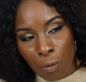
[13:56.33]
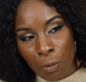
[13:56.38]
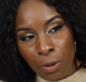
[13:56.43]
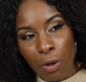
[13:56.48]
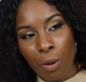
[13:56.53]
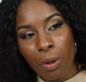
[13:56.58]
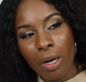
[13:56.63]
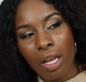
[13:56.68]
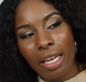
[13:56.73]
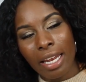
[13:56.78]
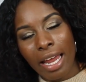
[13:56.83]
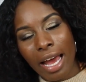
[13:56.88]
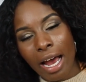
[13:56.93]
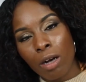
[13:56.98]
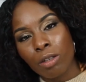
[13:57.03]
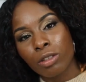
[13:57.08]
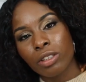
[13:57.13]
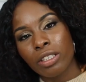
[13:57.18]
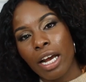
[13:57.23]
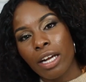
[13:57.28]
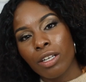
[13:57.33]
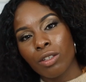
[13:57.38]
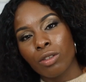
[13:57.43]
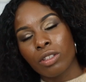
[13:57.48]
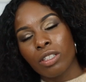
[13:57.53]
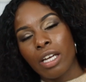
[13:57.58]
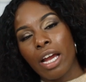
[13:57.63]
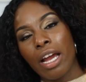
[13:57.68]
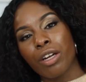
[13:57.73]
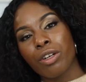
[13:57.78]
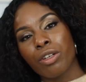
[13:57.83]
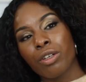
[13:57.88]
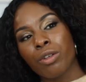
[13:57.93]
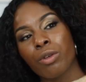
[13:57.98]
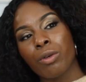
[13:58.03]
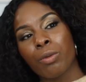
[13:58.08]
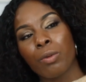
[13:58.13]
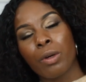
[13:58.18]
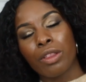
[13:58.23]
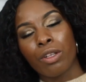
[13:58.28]
don't allow Daniel Tiger
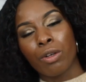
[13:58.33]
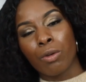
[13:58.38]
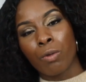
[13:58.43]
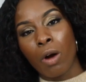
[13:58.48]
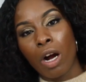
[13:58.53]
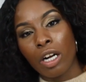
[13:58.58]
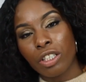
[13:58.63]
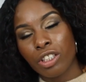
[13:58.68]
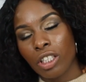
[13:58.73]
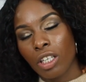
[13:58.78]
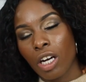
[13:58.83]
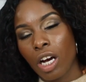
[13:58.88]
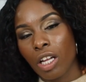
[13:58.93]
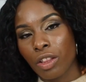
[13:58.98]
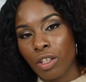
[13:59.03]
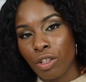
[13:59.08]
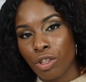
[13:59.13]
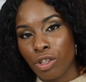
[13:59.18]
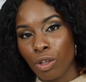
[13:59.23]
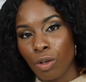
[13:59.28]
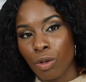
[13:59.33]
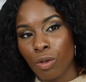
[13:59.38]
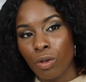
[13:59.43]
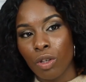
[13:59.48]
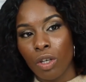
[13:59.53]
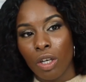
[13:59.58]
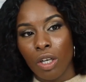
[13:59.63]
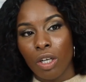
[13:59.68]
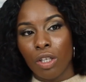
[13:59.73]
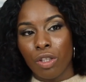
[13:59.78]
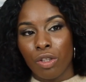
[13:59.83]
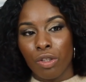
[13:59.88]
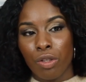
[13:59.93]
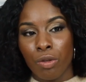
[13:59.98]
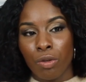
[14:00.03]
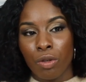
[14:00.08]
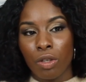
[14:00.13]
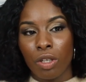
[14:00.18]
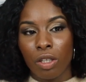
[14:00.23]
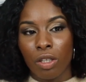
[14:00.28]
or what they're watching on the show
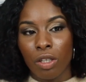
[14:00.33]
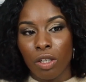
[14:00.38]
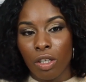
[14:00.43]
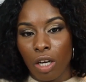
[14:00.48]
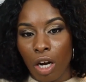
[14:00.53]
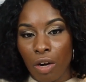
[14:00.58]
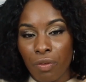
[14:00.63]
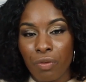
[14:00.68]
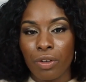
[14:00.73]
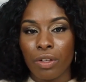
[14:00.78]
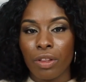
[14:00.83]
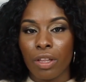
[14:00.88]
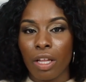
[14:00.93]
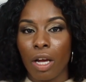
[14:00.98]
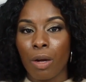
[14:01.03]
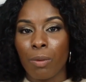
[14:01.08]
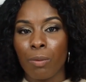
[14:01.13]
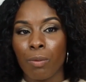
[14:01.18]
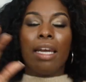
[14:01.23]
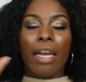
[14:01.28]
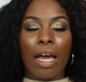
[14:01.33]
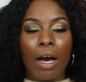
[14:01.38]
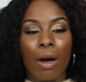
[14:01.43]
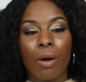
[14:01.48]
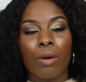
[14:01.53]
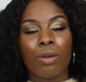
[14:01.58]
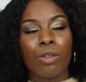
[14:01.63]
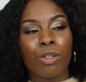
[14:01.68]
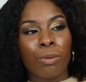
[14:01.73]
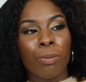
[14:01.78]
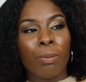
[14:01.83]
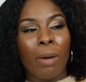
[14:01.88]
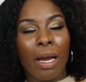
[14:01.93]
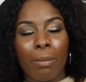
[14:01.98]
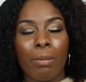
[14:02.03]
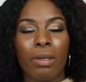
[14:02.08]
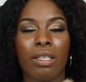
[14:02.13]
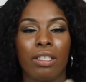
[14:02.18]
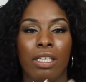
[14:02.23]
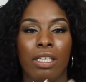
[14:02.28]
to govern them. Now, you might be